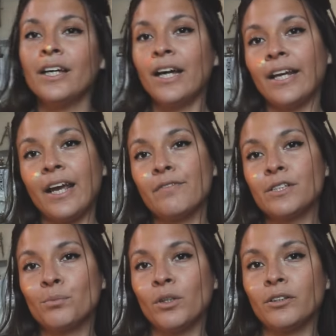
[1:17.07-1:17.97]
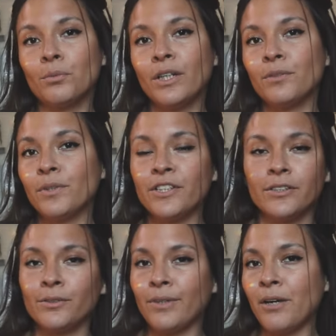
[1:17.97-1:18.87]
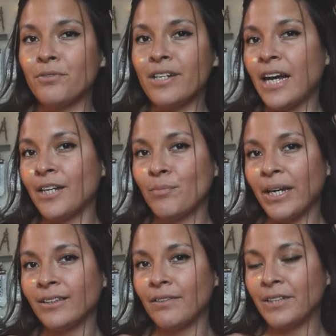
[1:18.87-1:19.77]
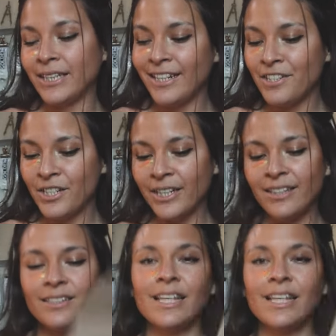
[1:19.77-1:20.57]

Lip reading: and I have a smaller one which is around 9 by 11 inches,